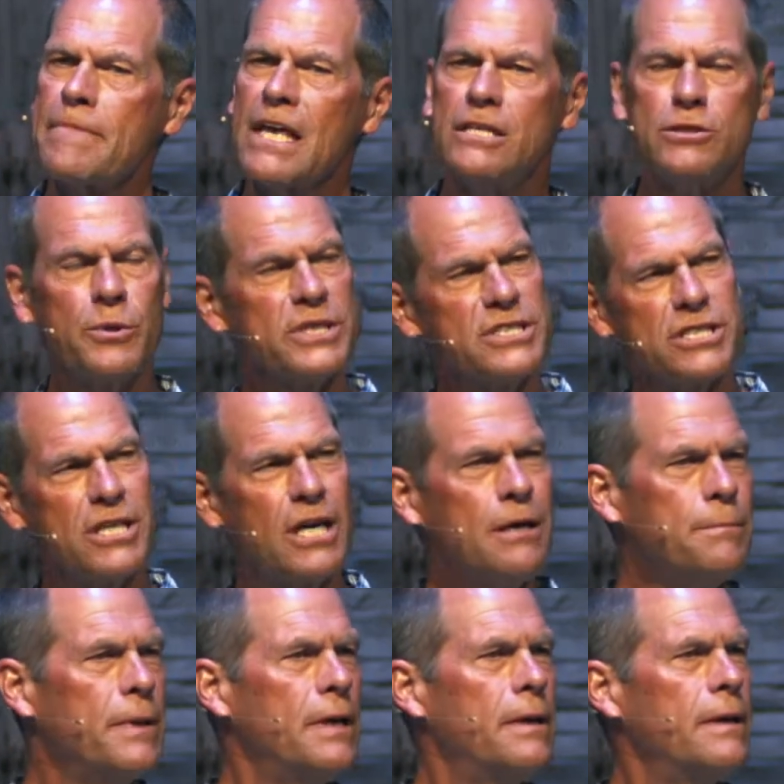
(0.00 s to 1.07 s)
So at
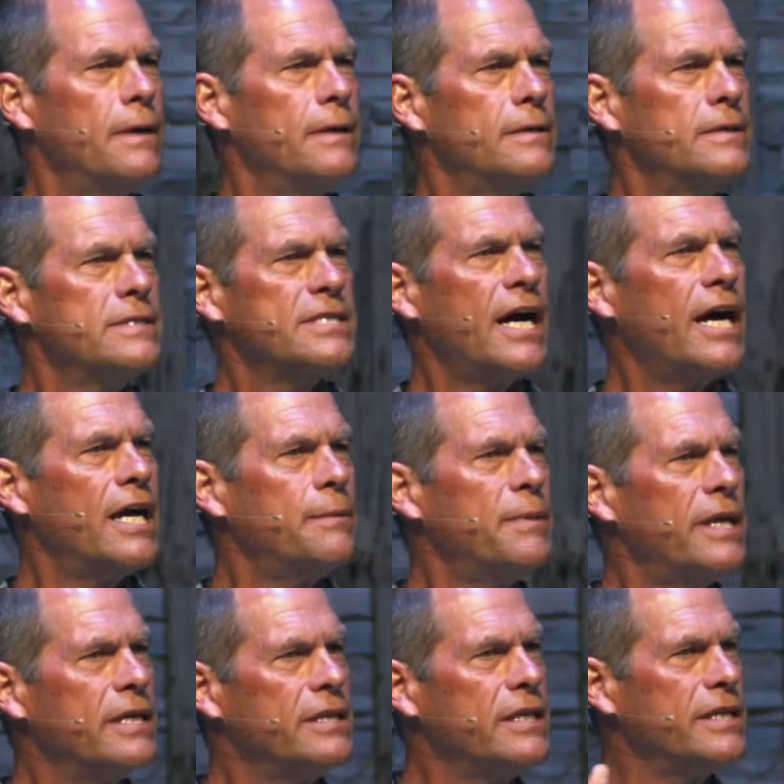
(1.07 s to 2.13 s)
some time
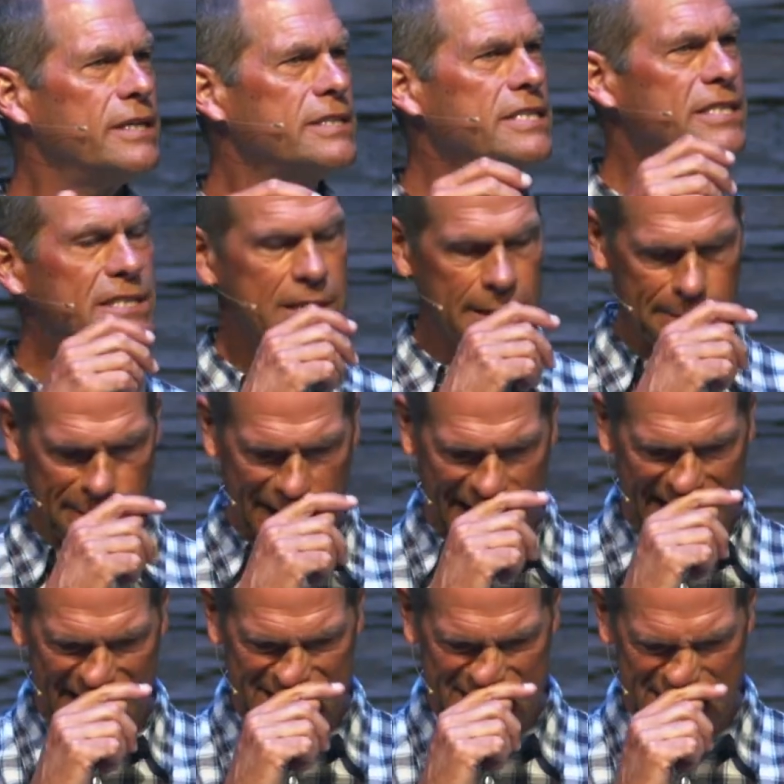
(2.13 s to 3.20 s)
in the distant
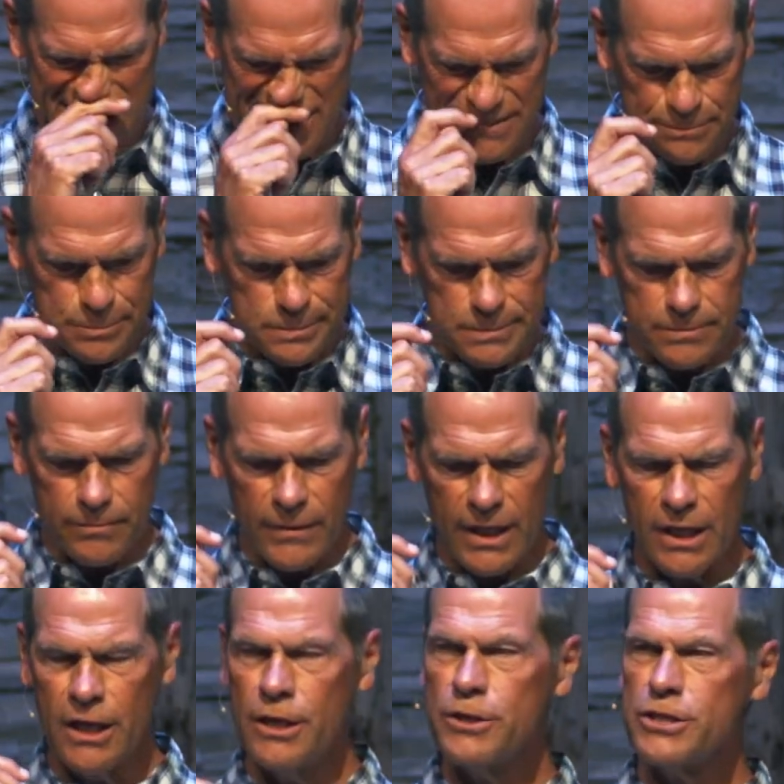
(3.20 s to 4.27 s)
past,
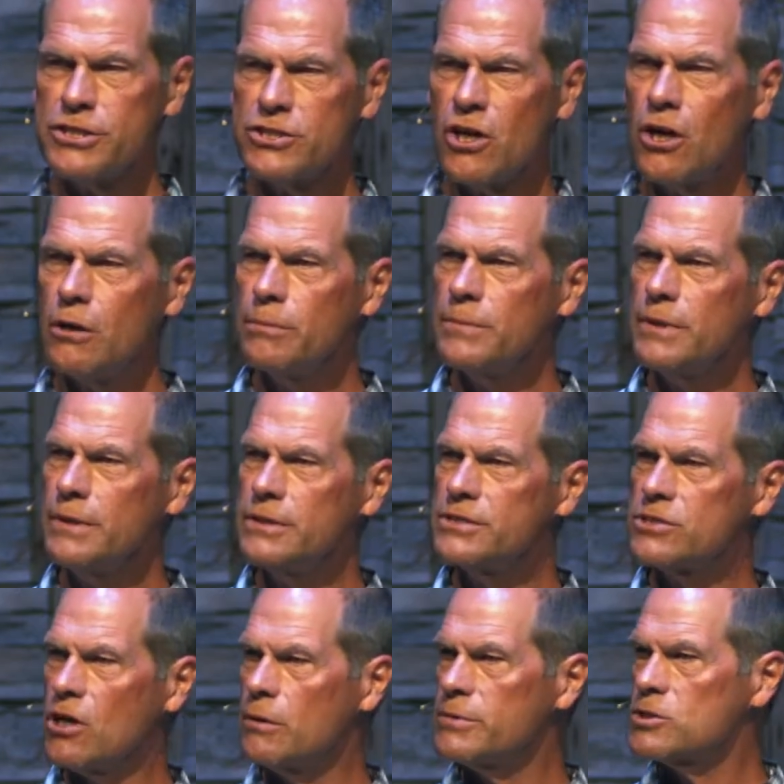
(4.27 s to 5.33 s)
the psalm,
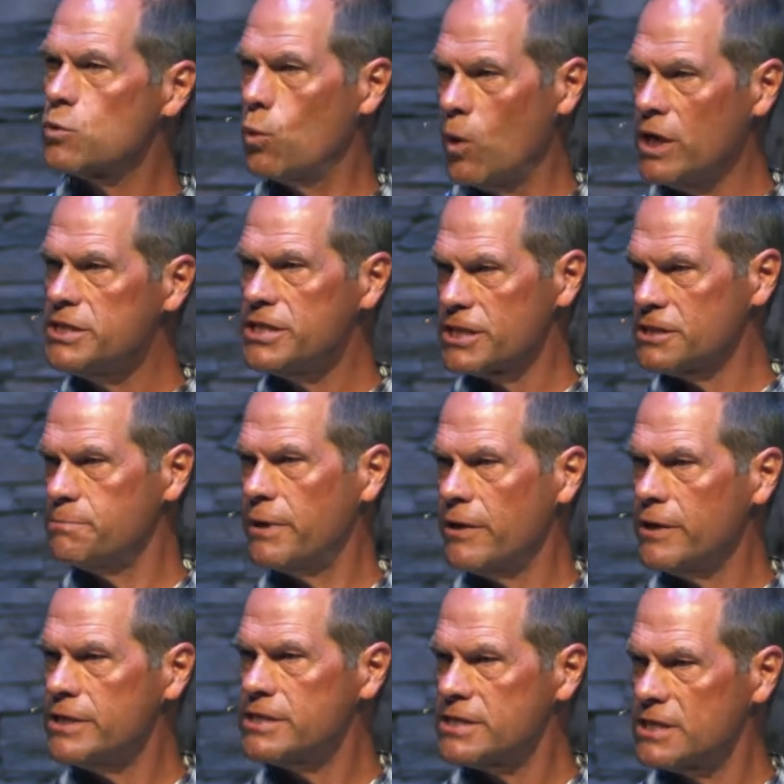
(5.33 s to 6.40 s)
psalmist was
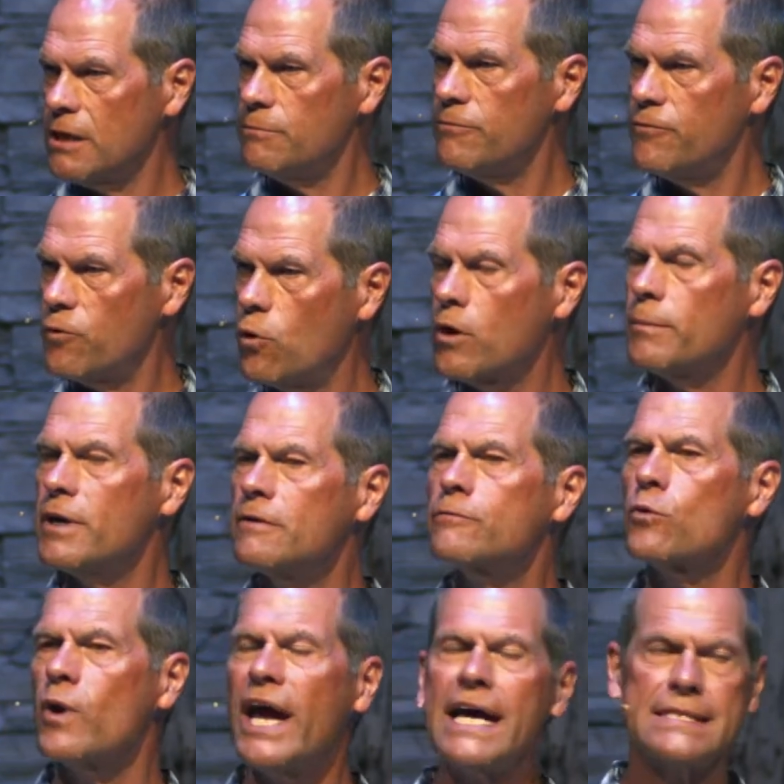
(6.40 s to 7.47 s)
experiencing some form of
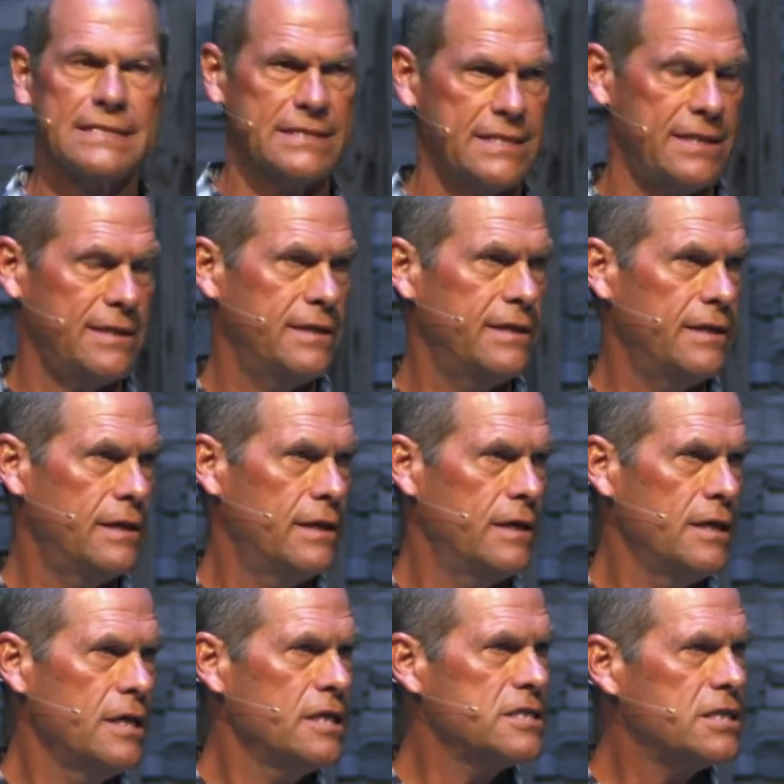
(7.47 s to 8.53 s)
rest,
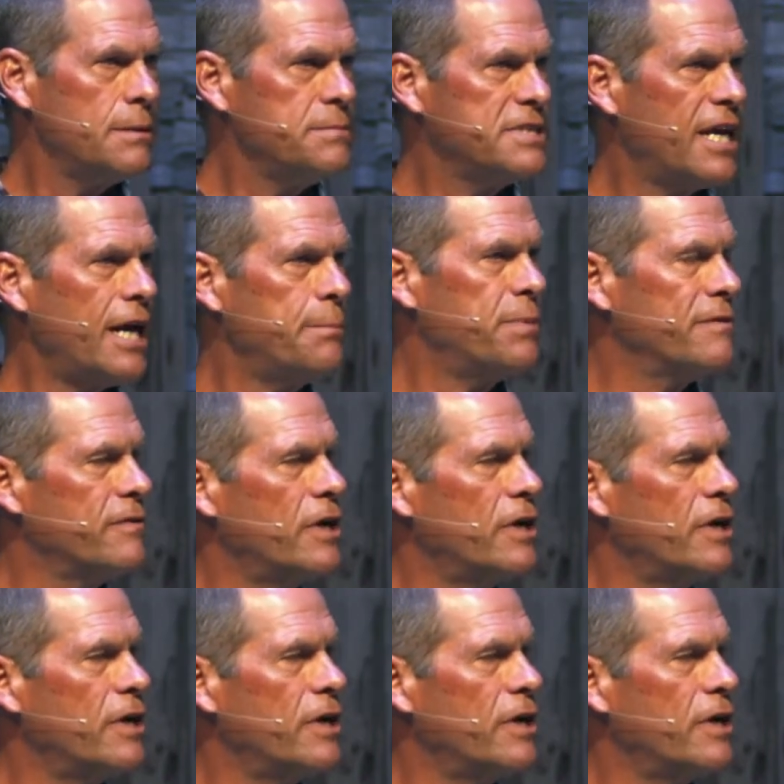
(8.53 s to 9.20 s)
some type of